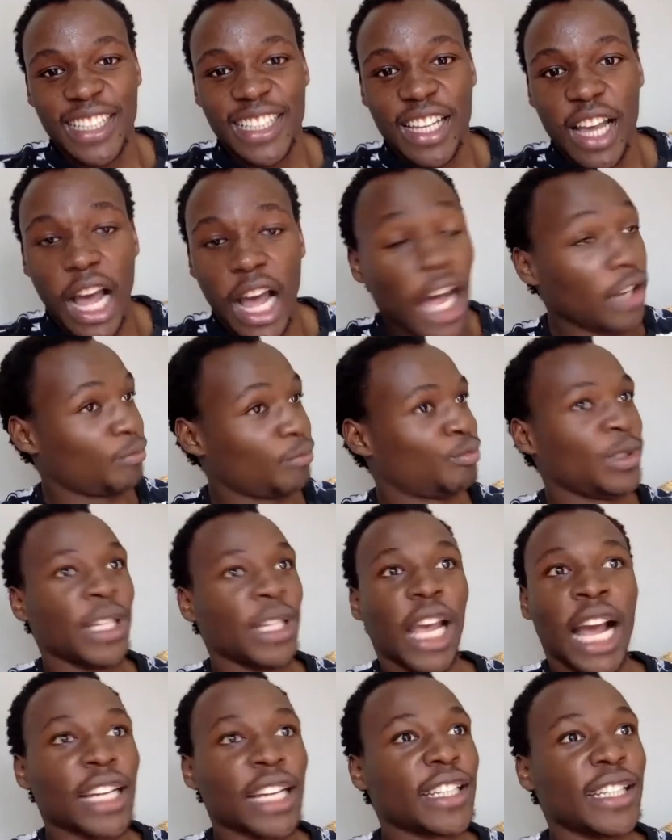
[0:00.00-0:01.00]

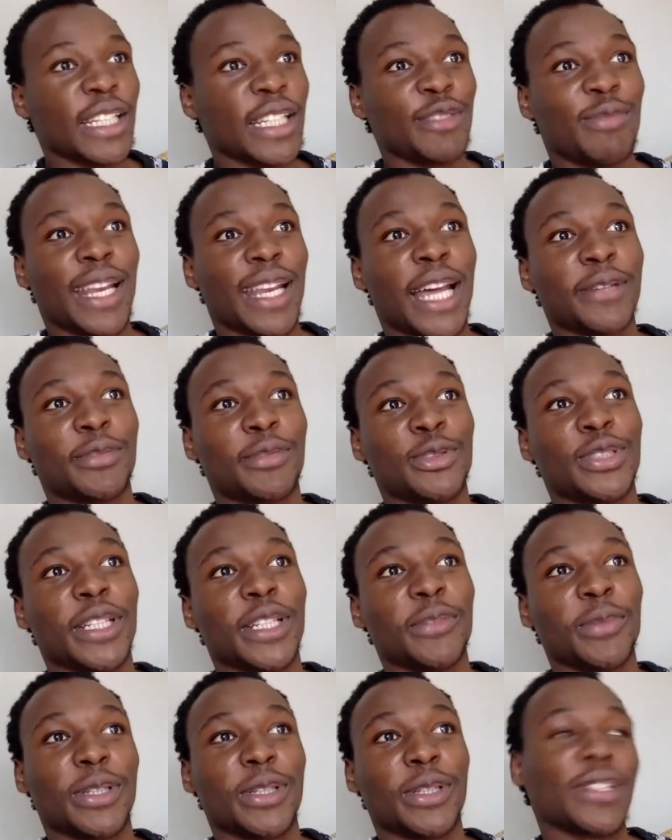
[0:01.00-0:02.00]
I can live my life and train
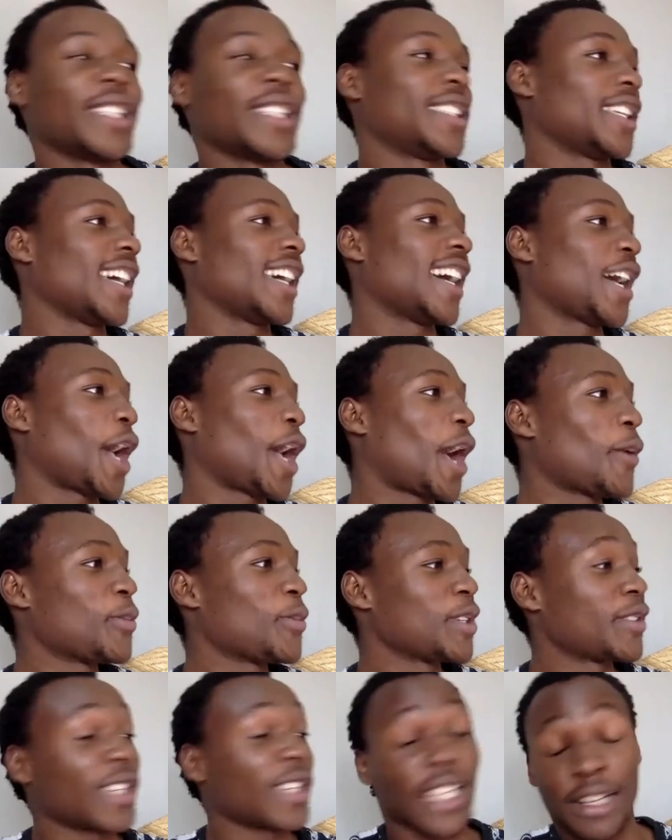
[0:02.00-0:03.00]
because I
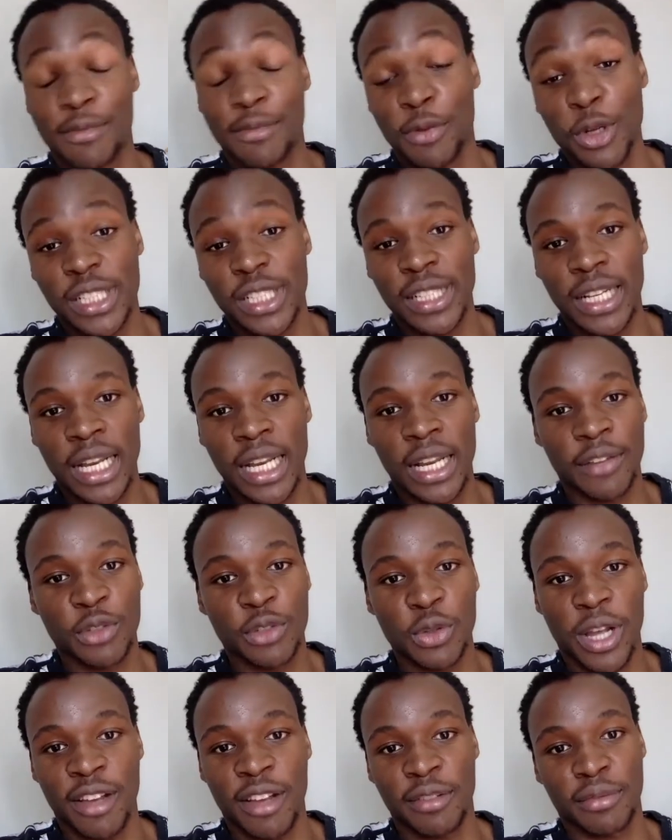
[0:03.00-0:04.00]
was fortunate enough
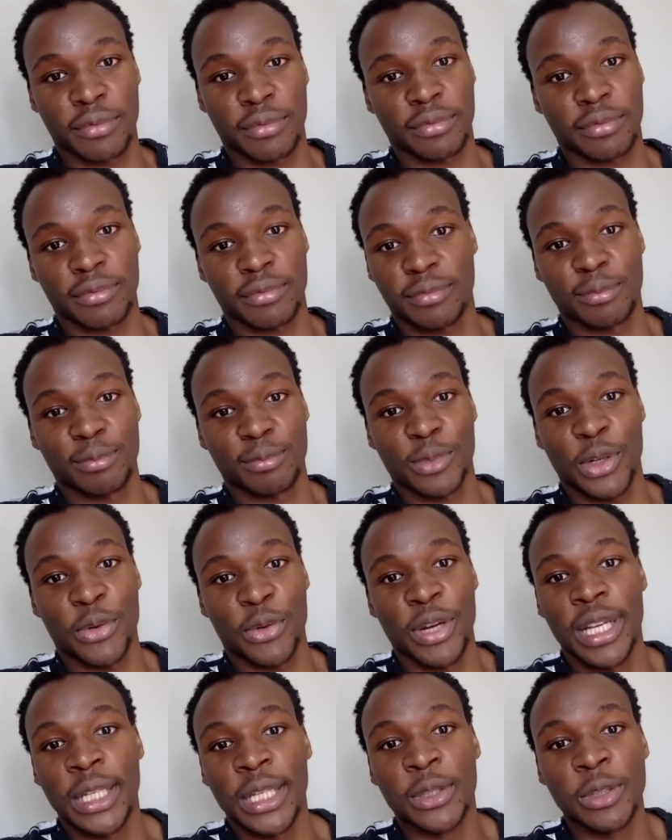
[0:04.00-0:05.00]
to have
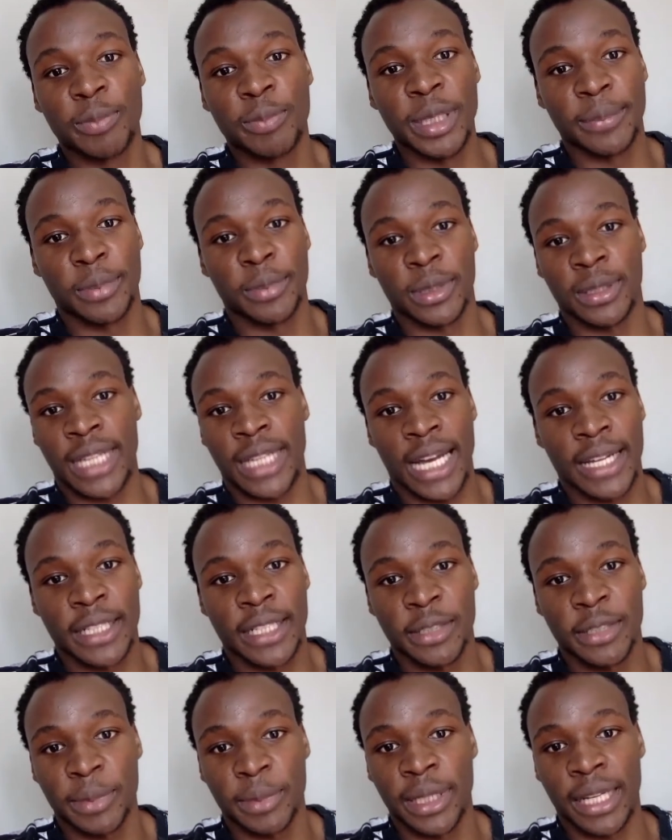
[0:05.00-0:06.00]
really good people
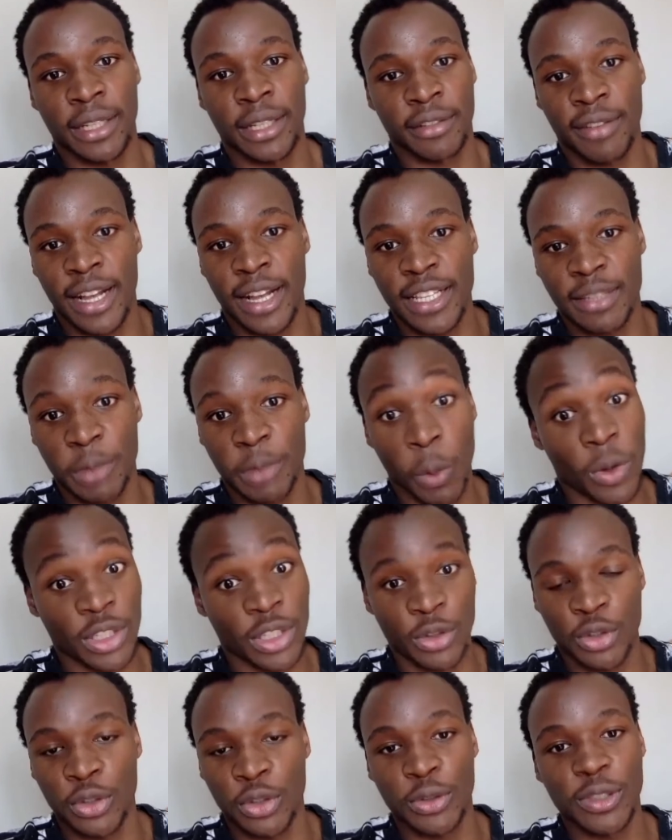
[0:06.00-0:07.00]
guiding me and advising me what
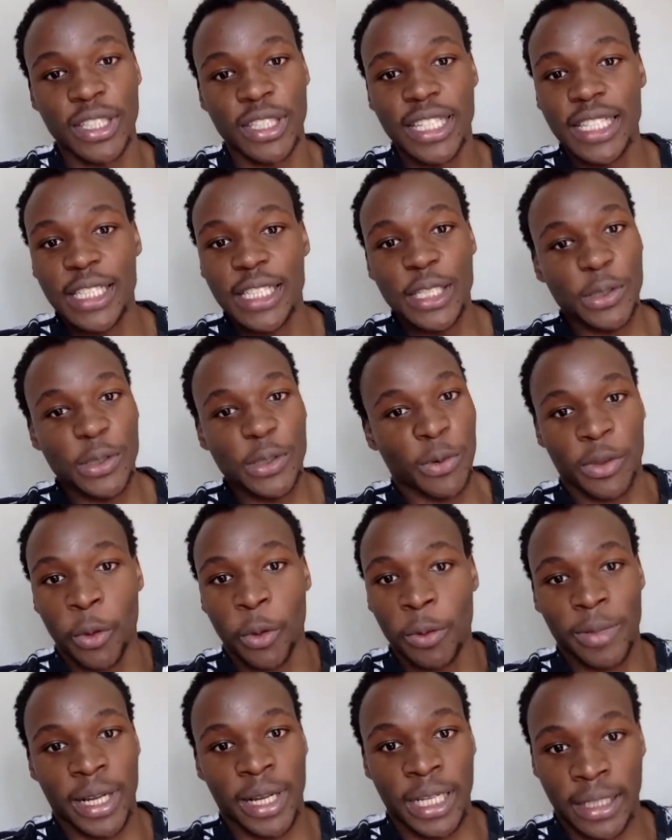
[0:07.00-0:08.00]
to do with all
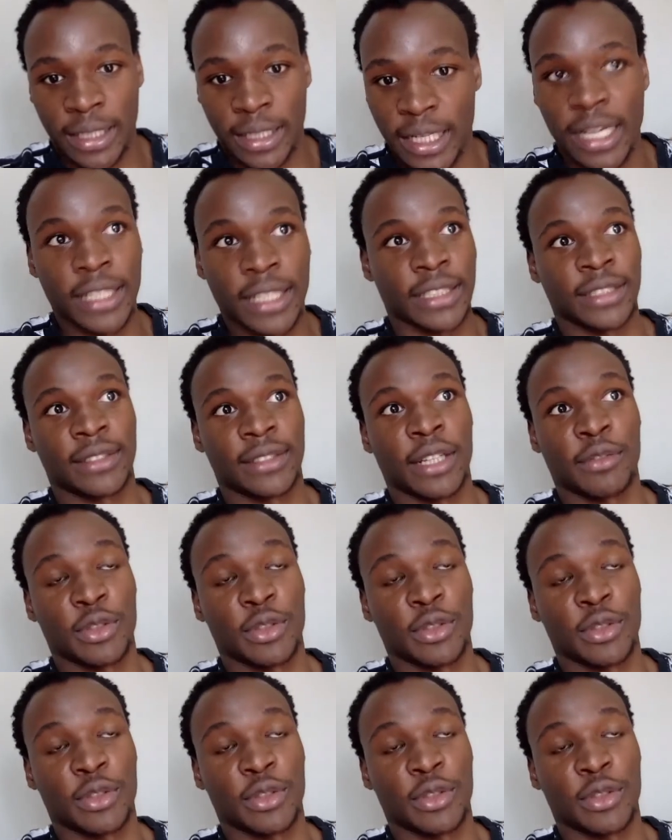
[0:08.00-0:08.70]
my cash and stuff.